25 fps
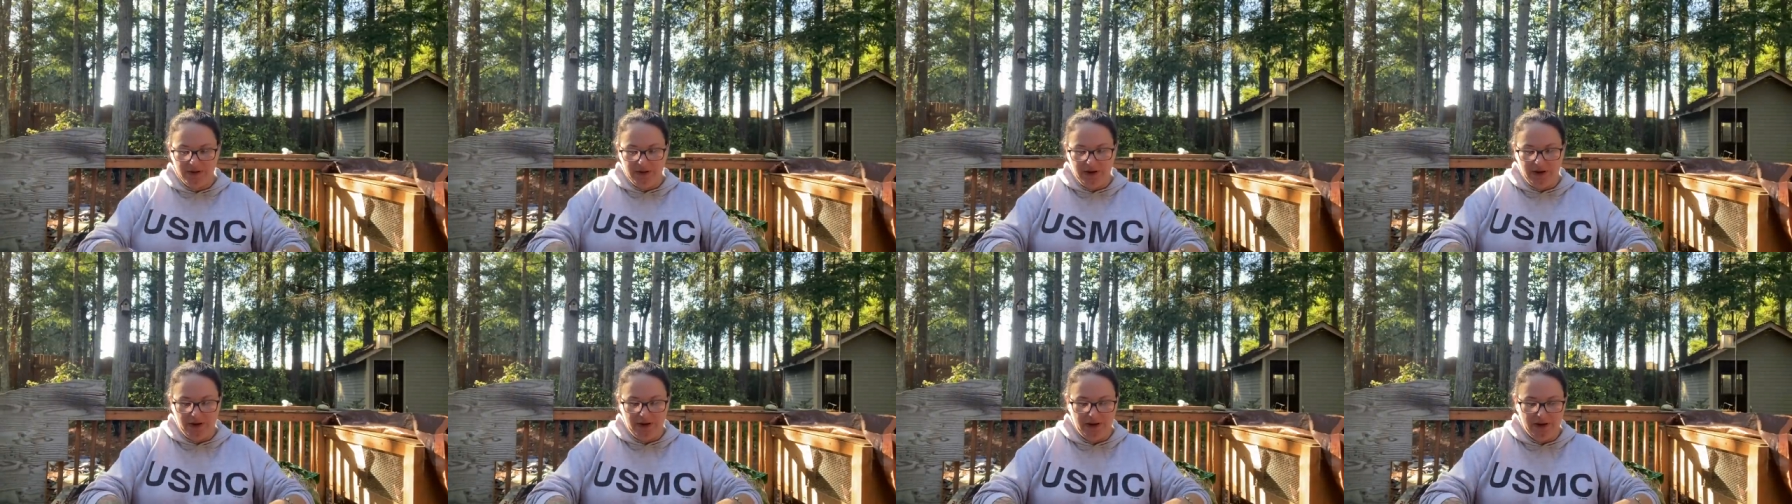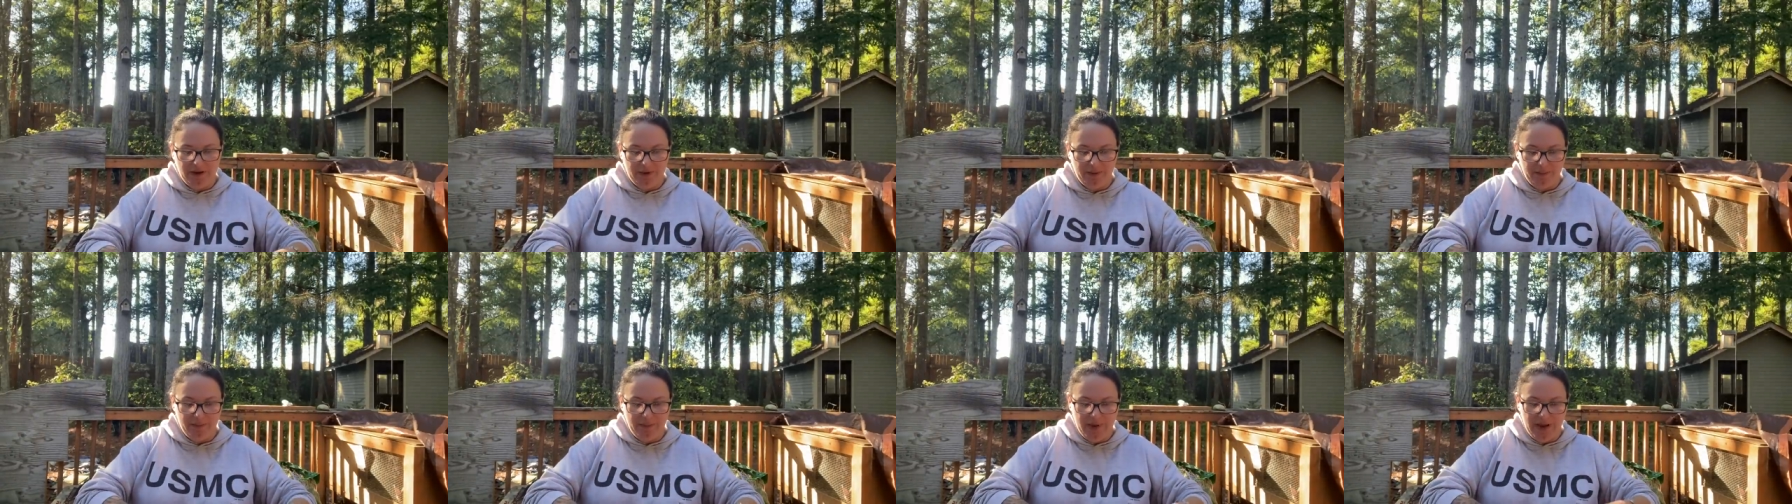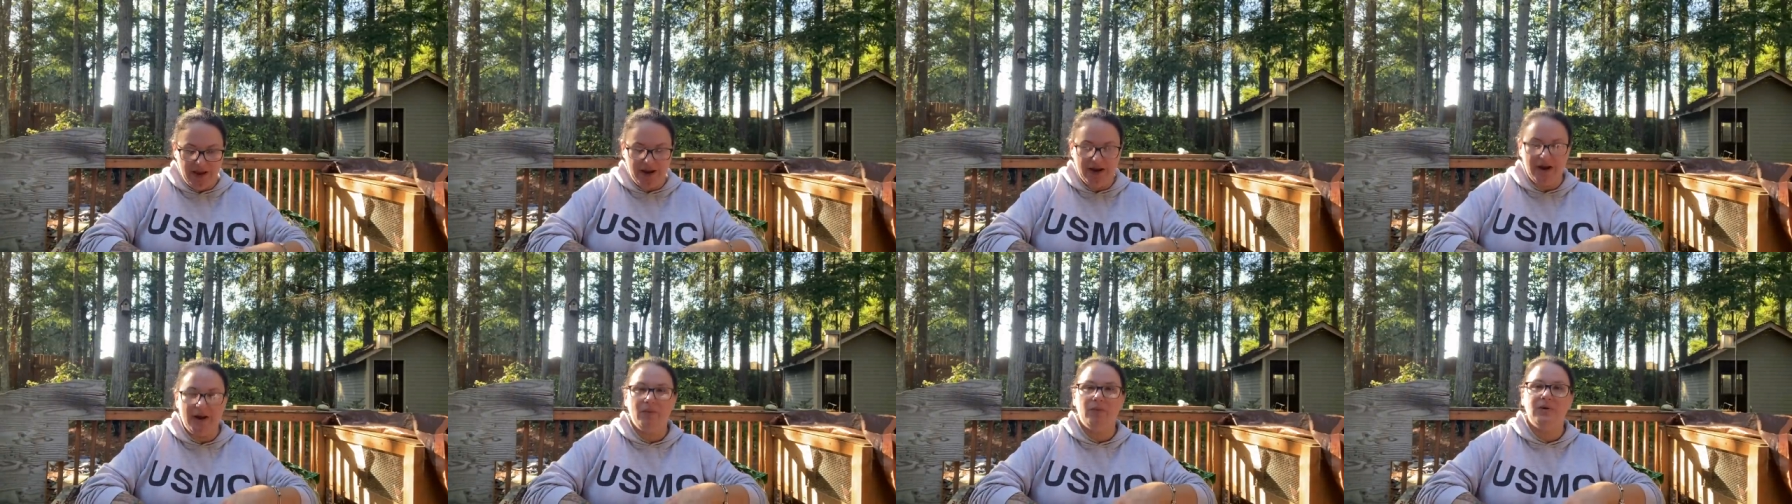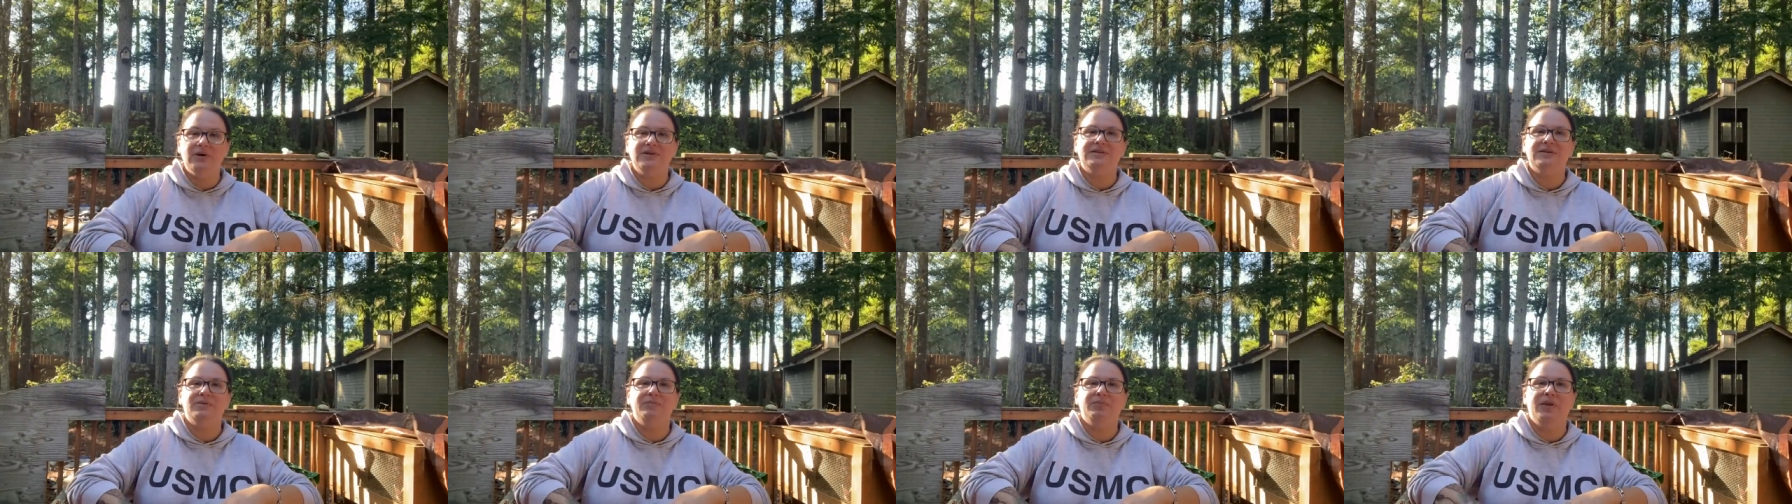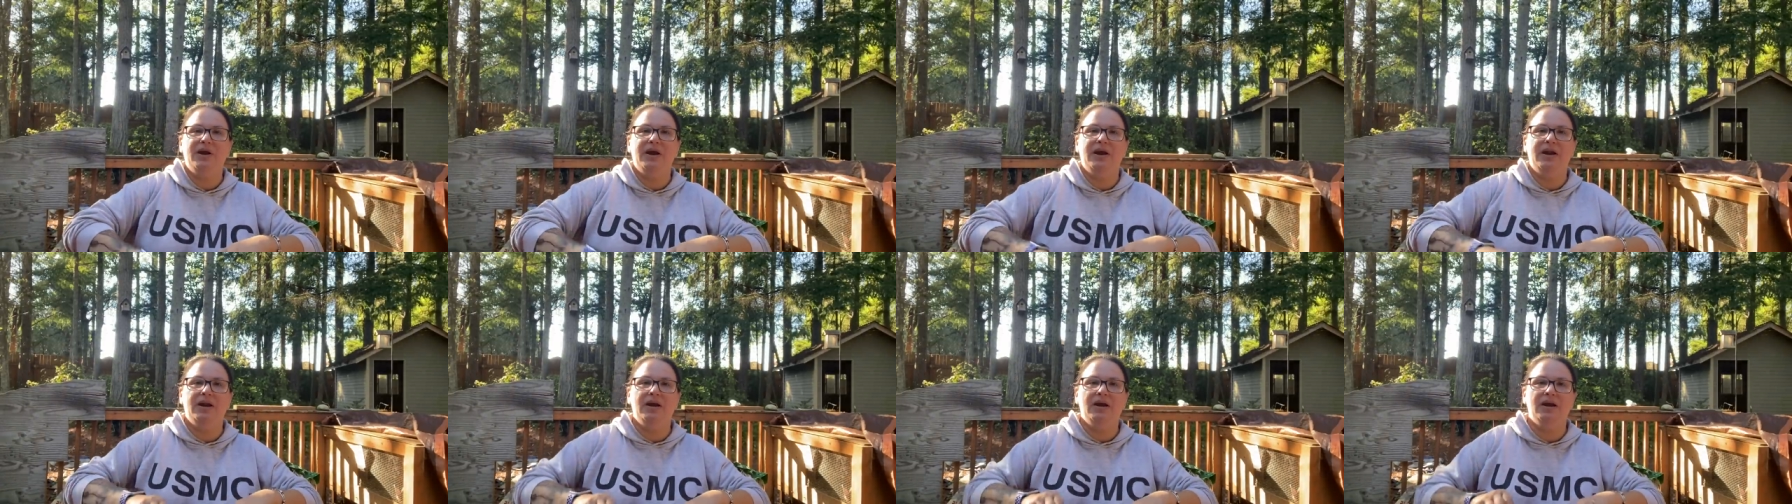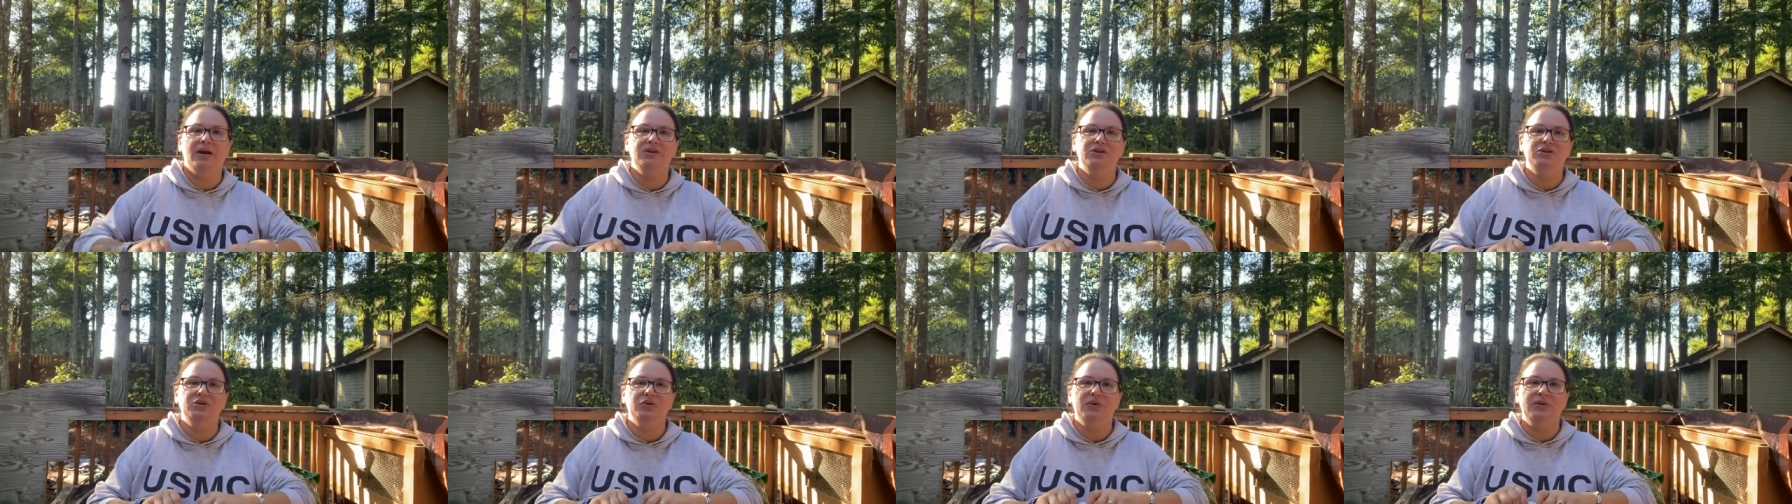Um, and I wasn't planning
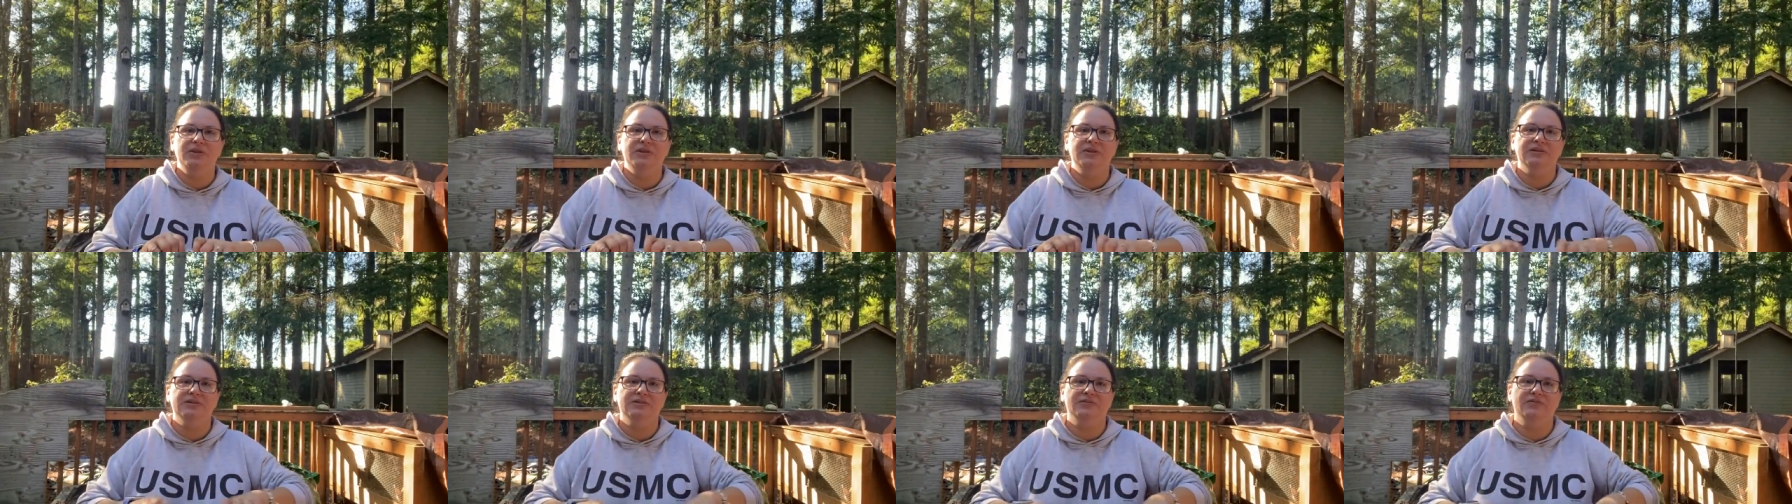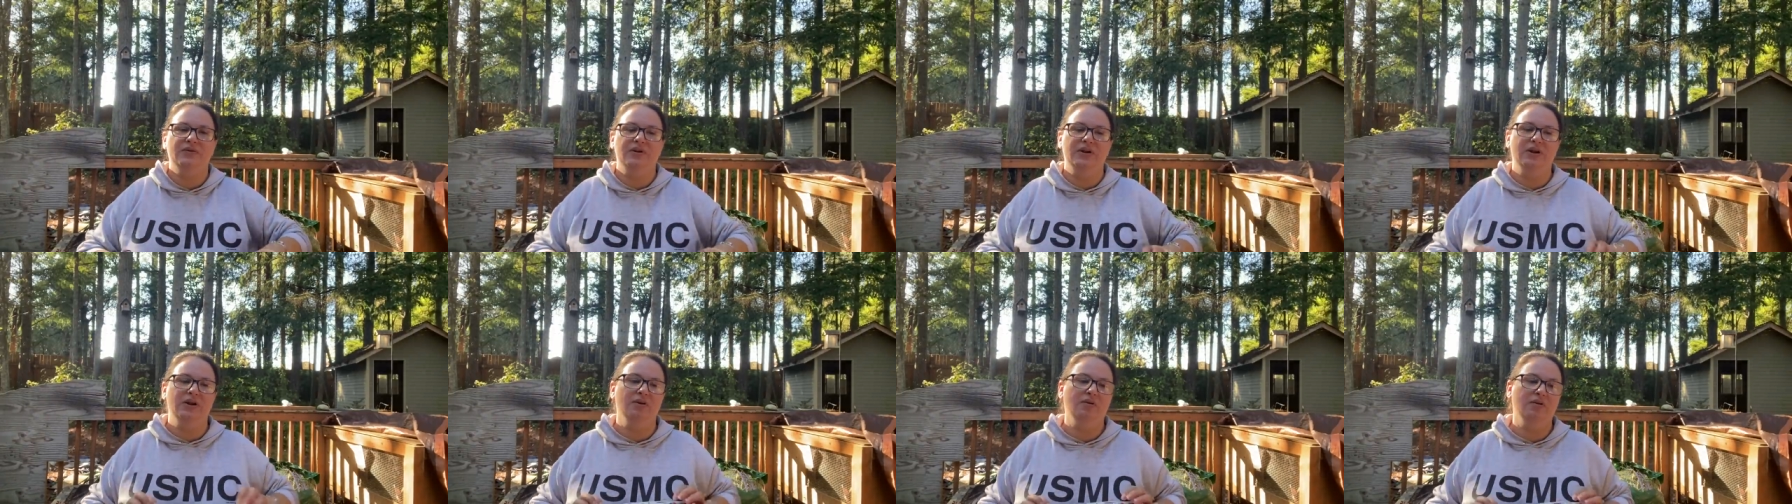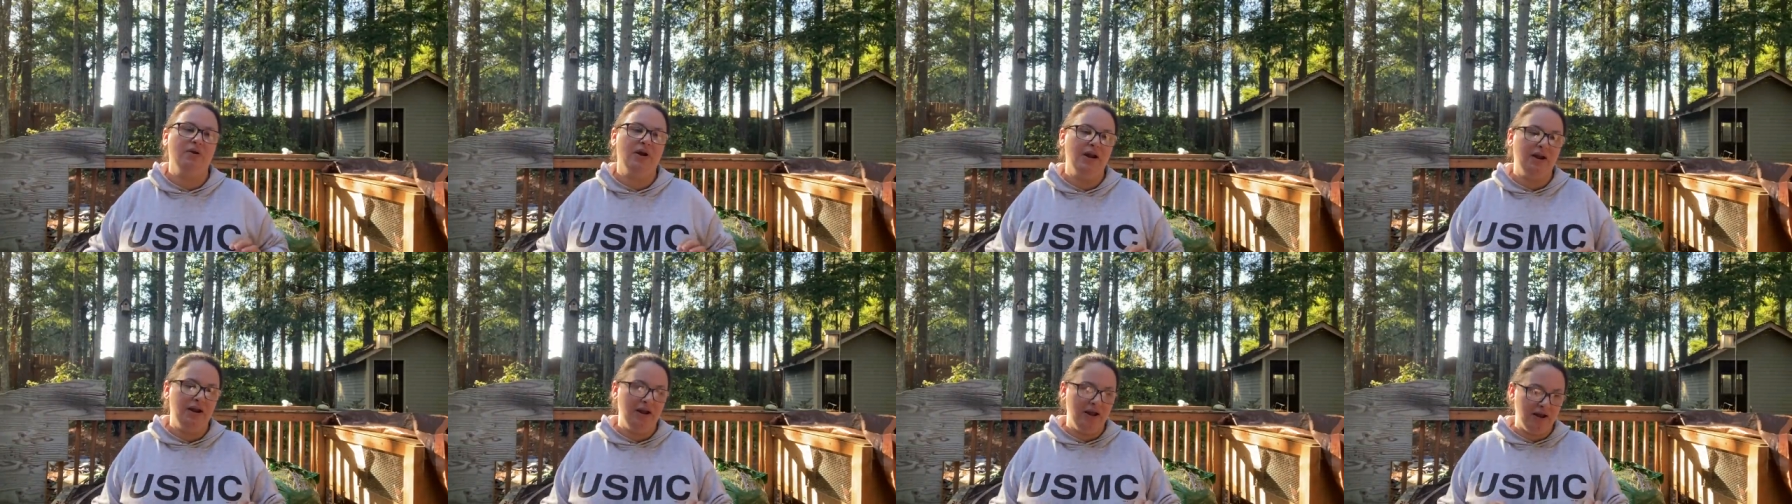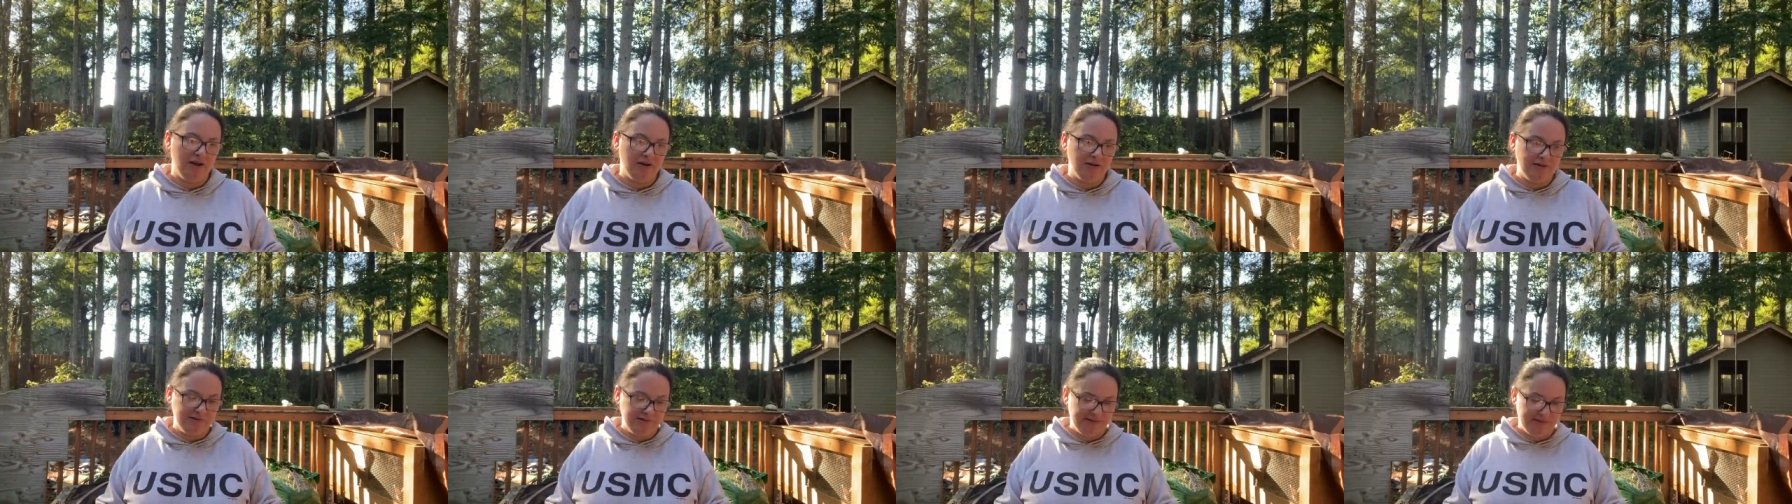on doing this video right now,